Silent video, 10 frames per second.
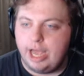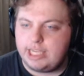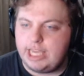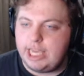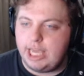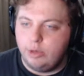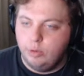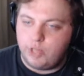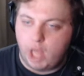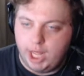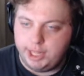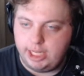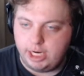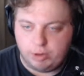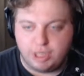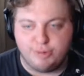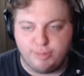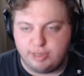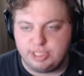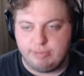Kiki, who's on the Necrozma
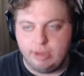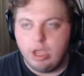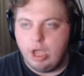Prism,